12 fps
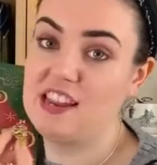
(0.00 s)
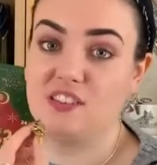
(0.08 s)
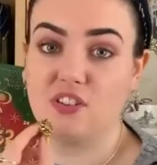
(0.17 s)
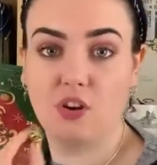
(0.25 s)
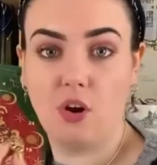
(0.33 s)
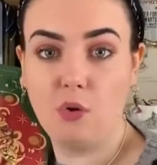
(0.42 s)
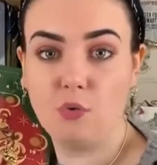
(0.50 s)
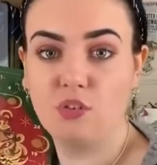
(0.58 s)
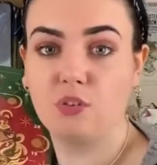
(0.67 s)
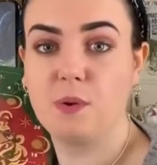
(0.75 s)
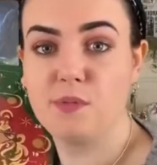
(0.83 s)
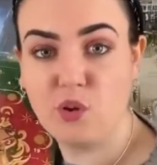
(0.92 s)
It's gold,
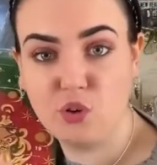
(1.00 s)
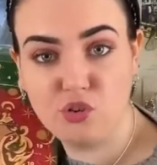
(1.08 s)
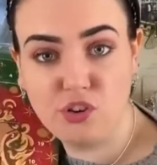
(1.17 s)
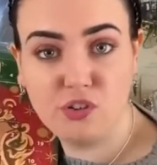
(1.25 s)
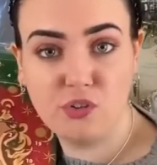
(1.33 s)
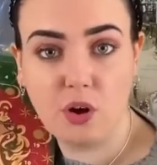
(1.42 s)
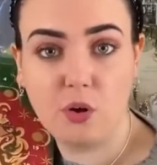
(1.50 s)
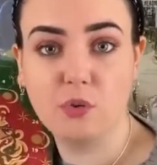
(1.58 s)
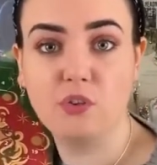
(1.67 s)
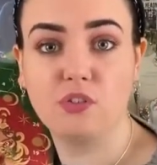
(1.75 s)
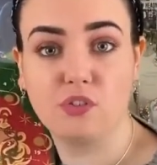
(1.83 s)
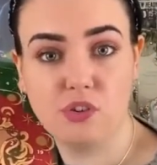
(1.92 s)
so we've got two
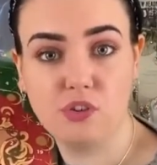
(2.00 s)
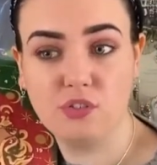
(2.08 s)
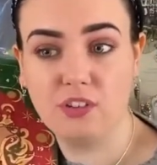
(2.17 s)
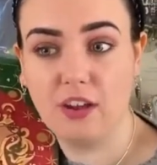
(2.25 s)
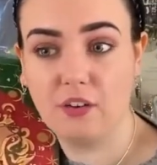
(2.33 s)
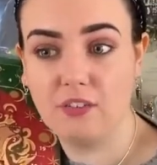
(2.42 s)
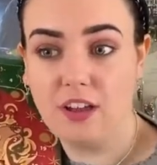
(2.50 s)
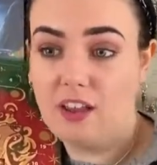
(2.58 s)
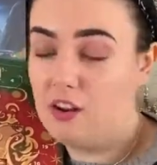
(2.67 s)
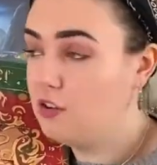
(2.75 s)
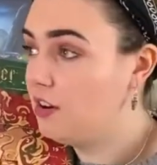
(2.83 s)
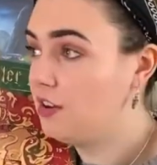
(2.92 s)
gold, two silver.
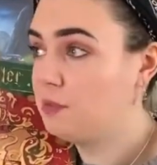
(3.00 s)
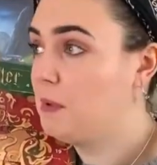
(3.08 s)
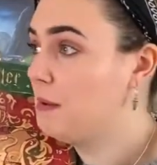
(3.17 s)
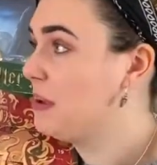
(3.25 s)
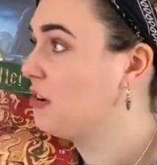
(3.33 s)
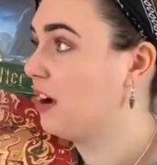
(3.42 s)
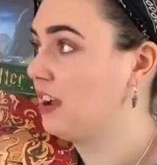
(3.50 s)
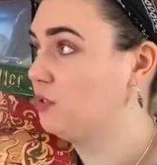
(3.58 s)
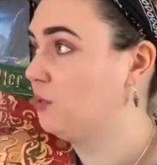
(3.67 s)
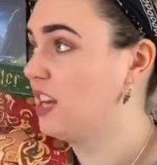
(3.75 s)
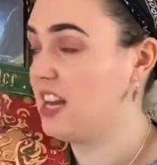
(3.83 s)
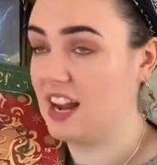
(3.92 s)
Who knows, maybe you
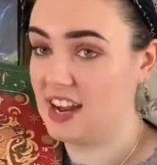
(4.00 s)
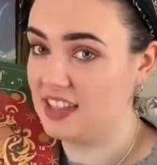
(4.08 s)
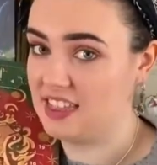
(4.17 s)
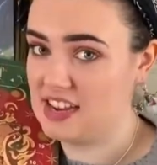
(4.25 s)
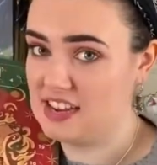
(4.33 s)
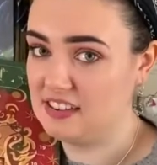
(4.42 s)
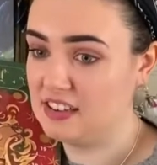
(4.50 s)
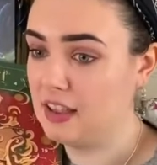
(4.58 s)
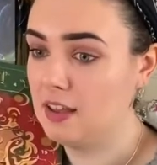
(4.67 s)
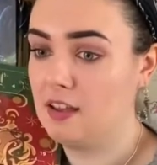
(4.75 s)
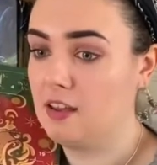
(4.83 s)
guys really like these,